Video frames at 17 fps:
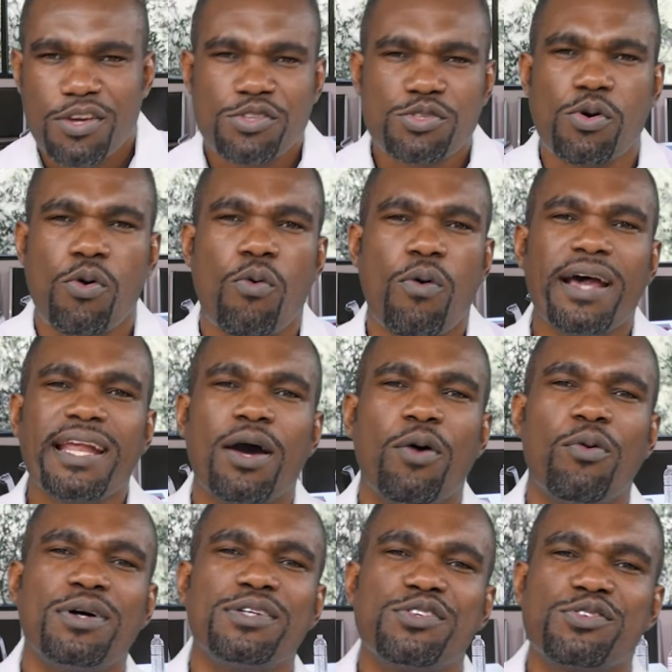So what I
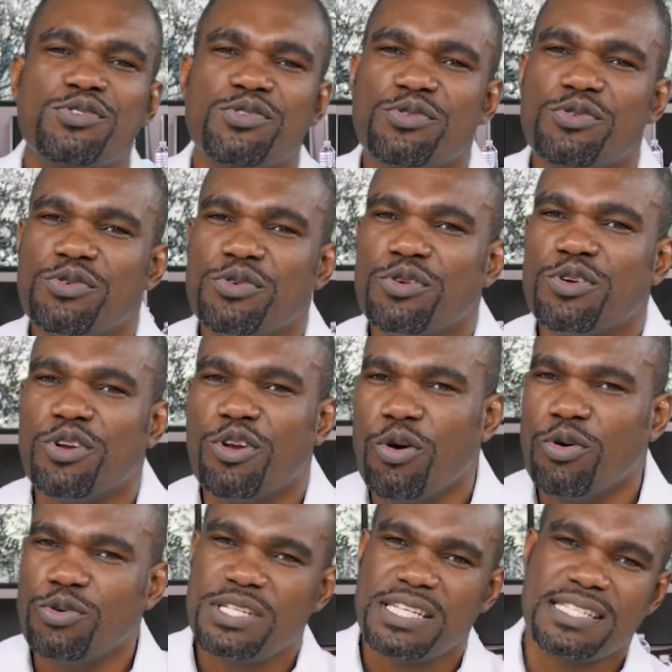want us to
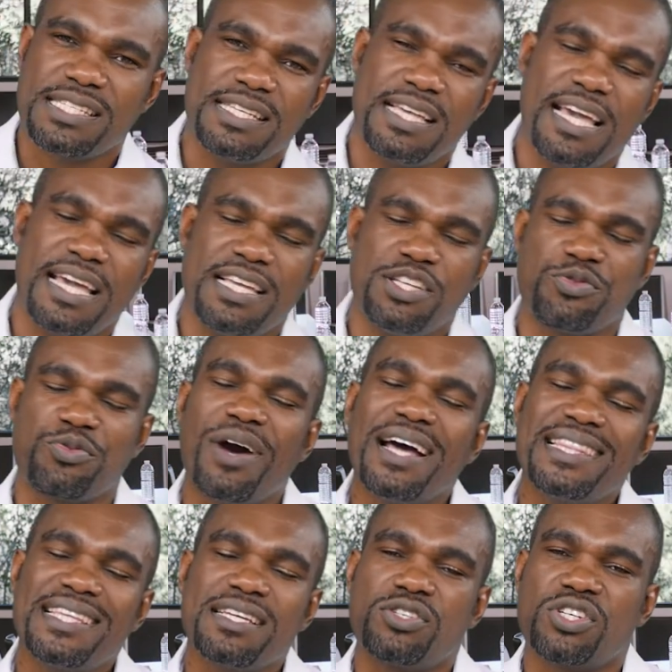notice here is
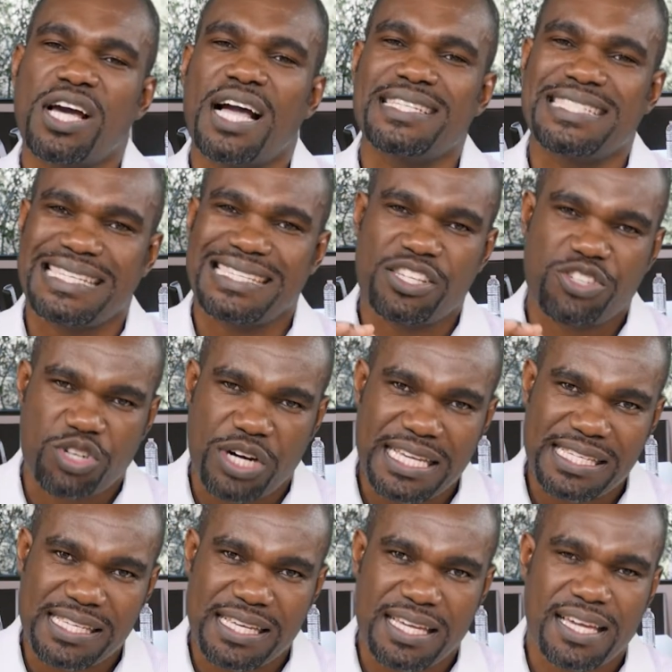what the judge is
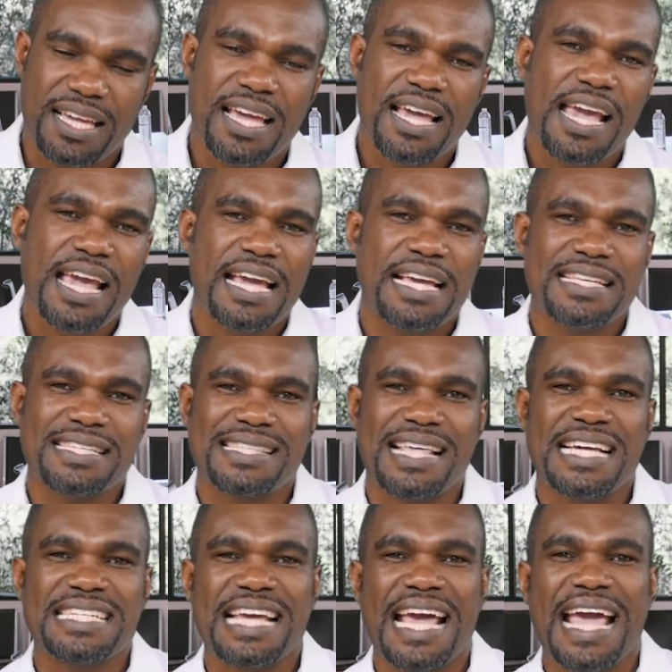stressing is
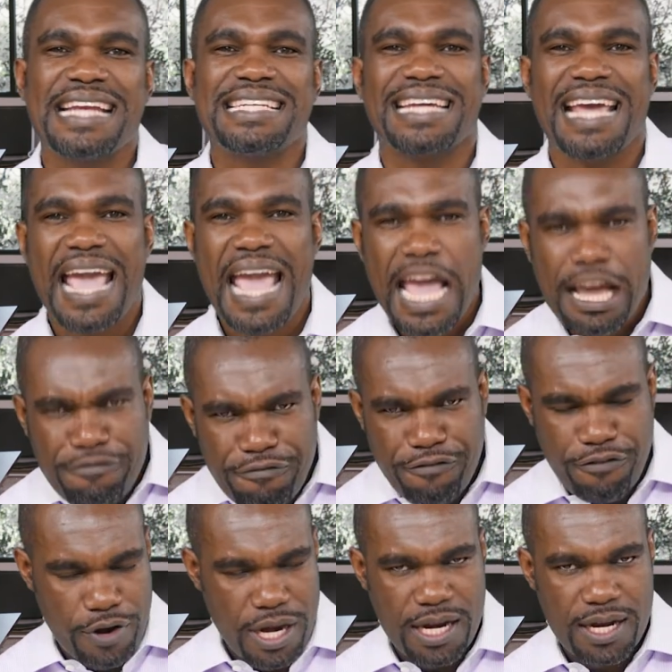that at
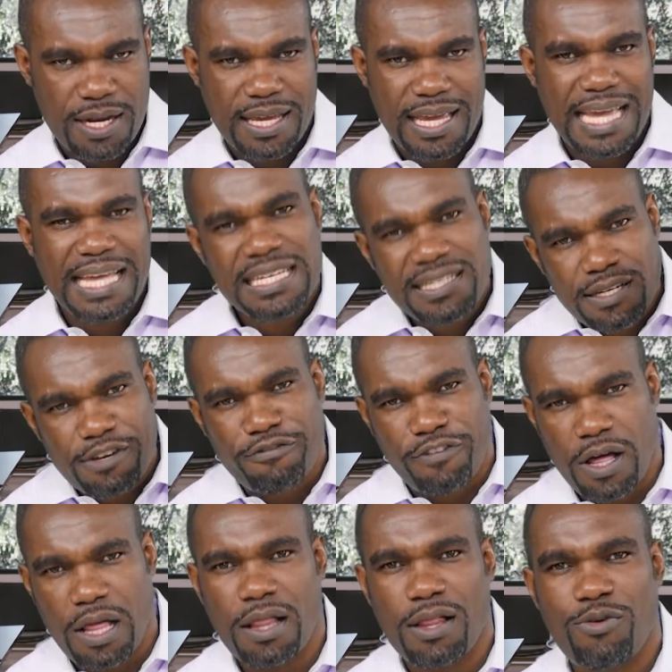every
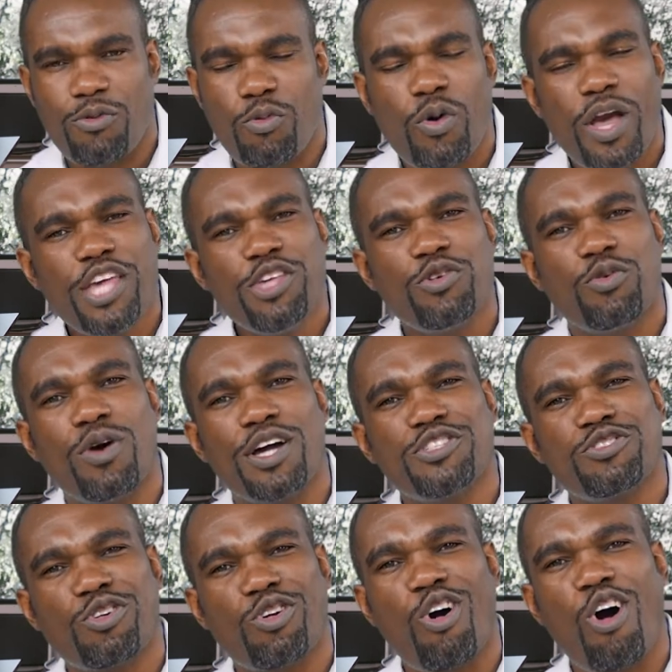interval where you
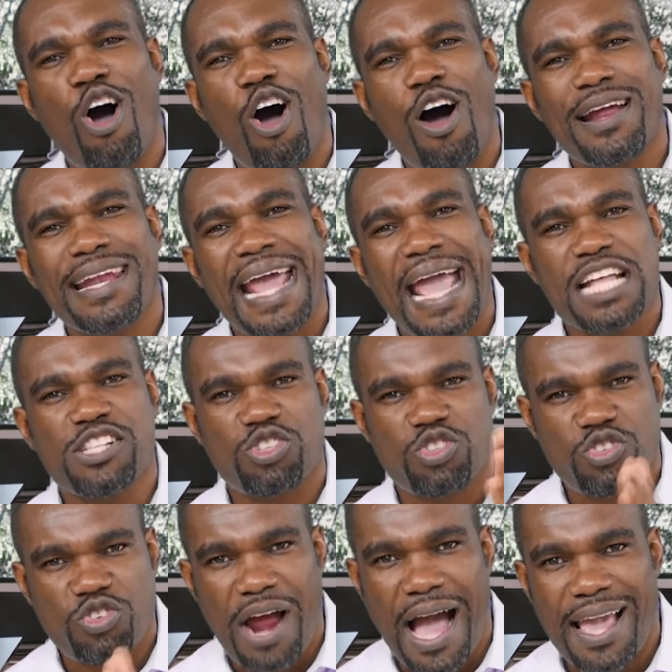want to go on and
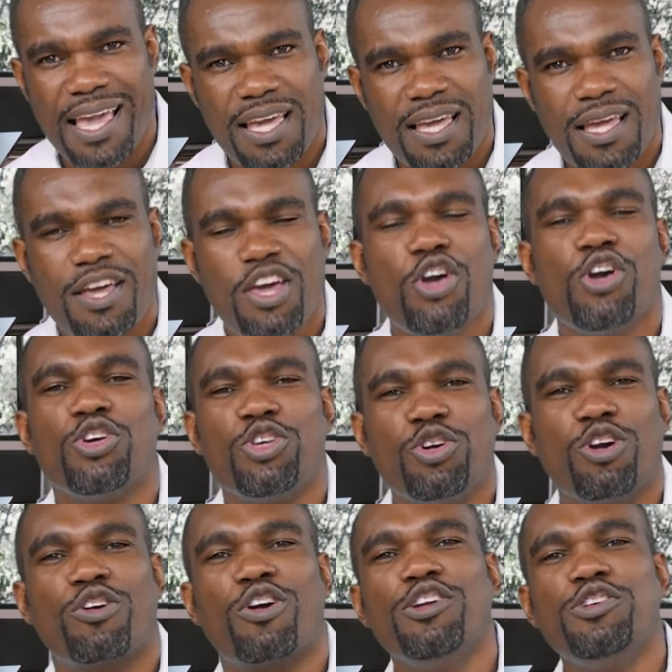strike,
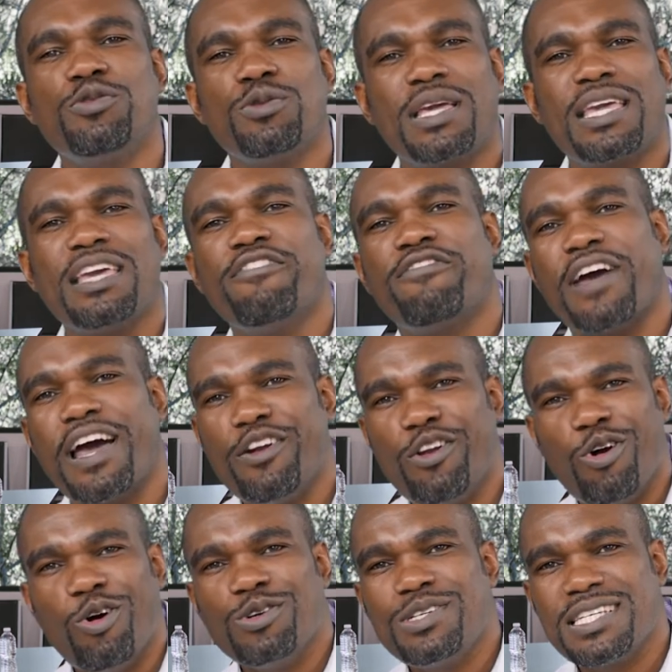you're going to give a
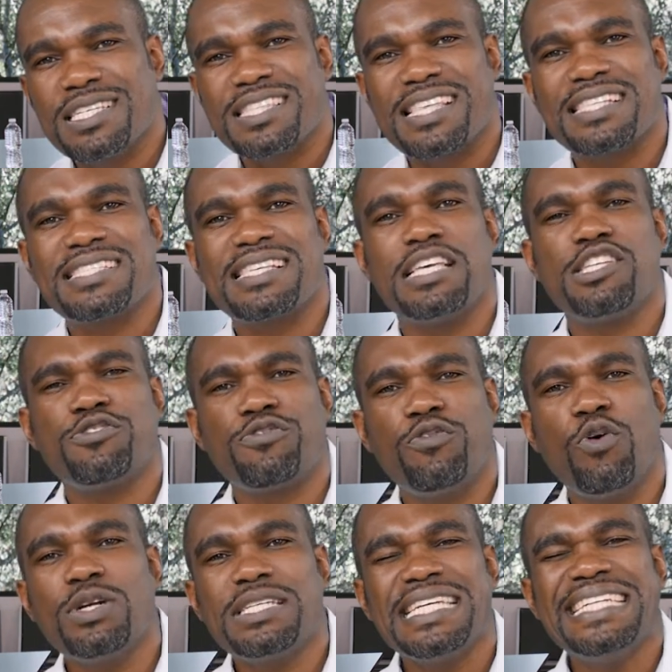notice that says
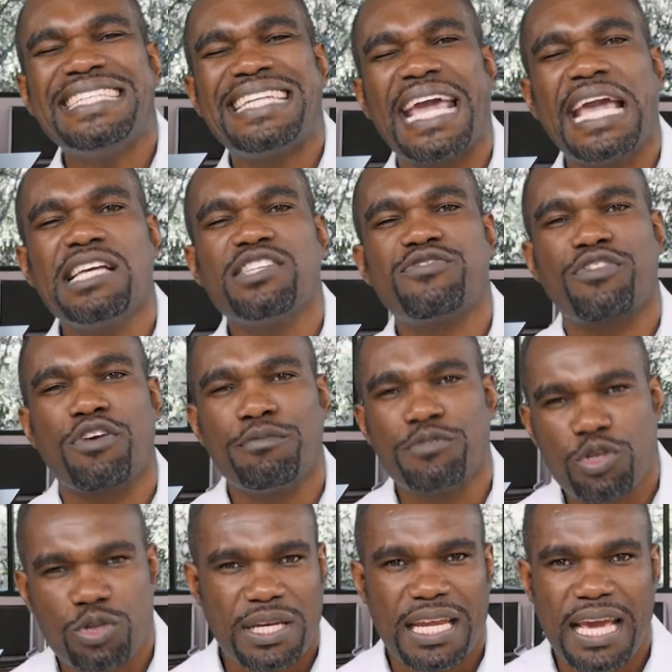14 days
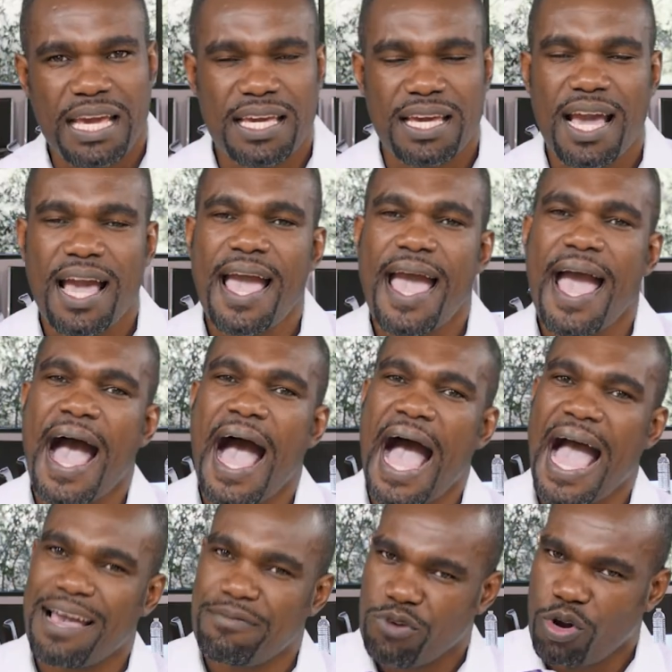from today,
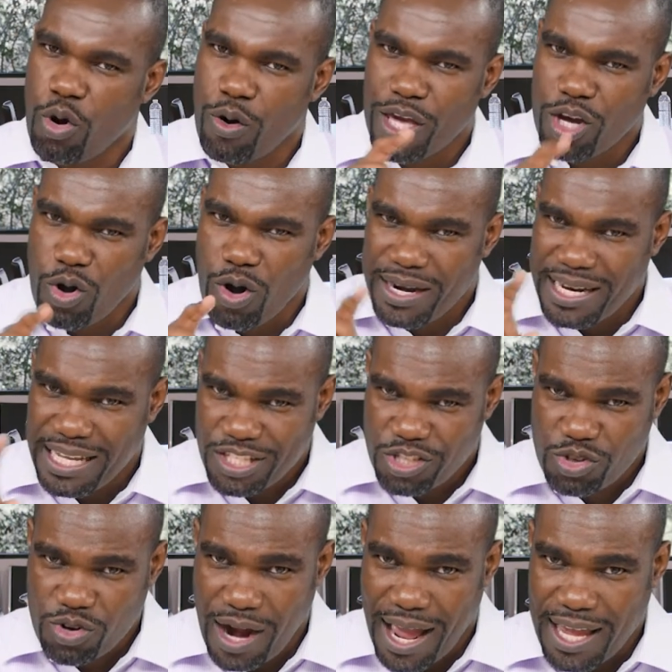I am going on a
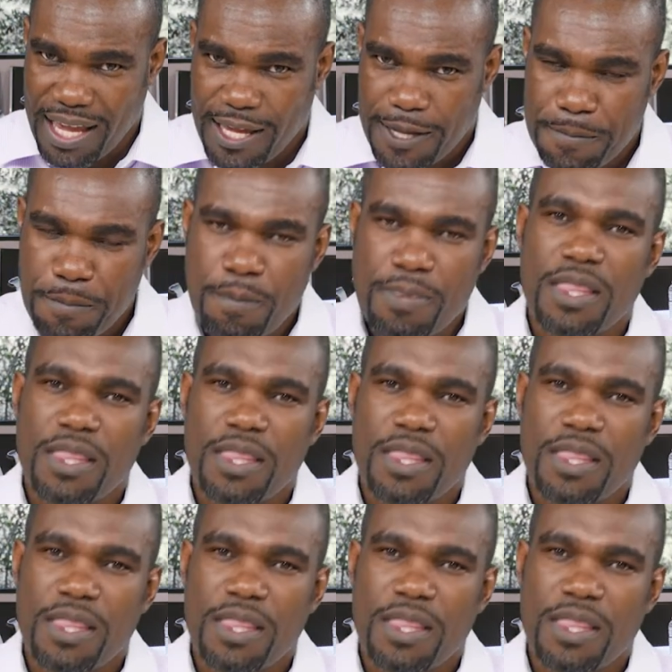strike.